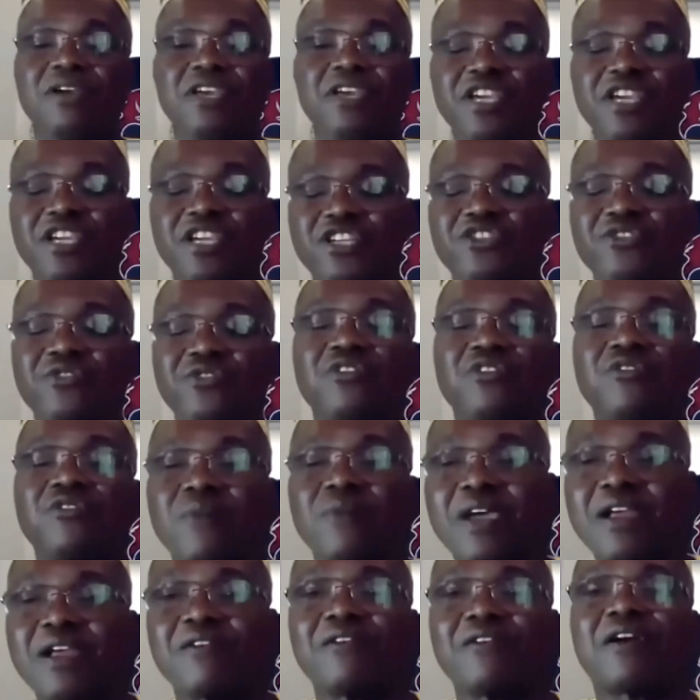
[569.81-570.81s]
into
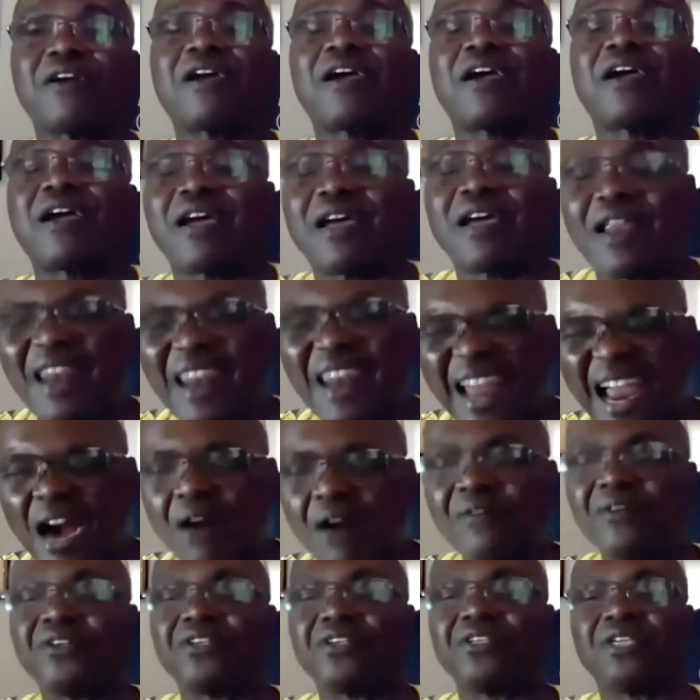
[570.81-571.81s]
greater
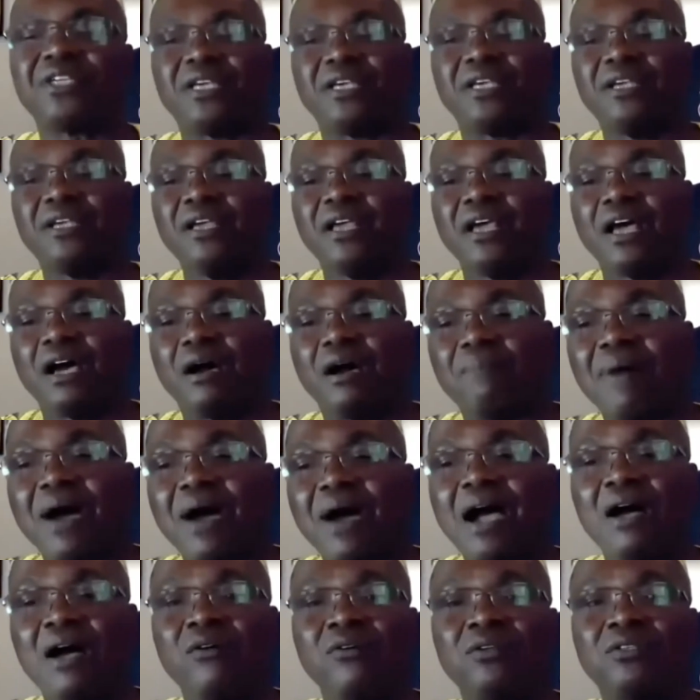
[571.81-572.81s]
clarity
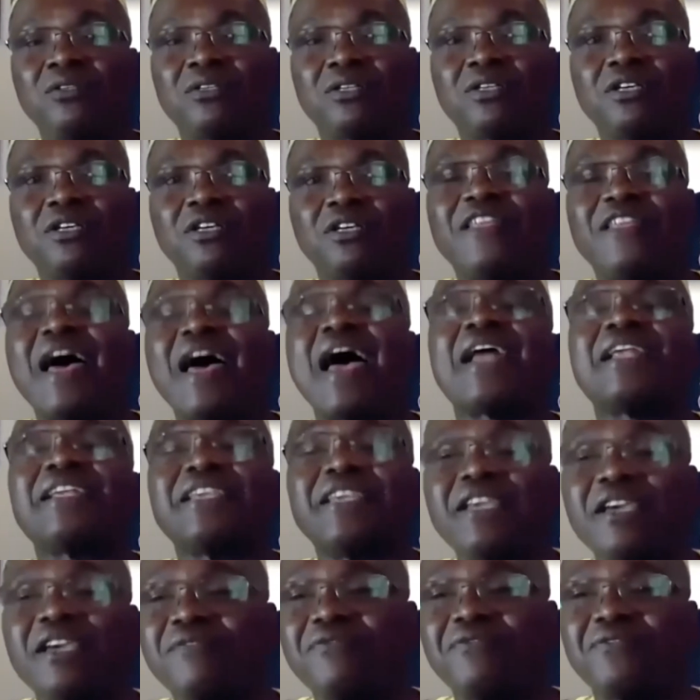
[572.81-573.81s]
about that
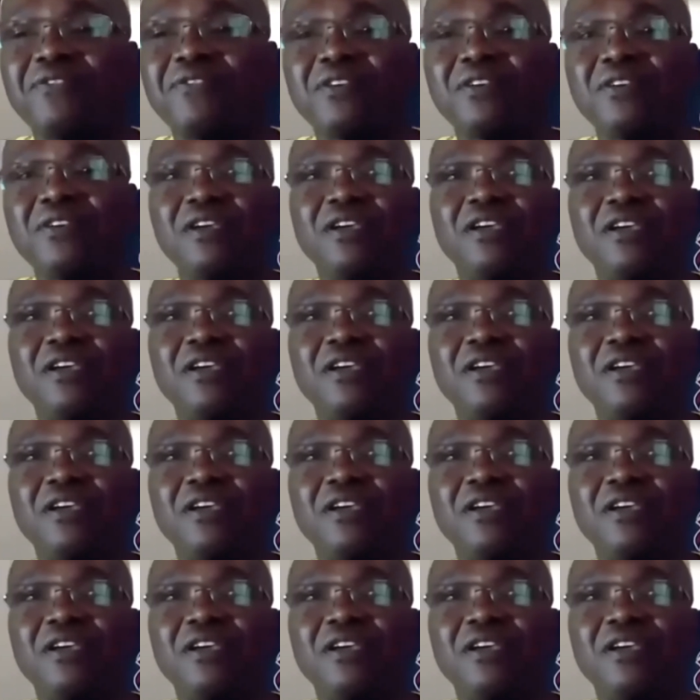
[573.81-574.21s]
gift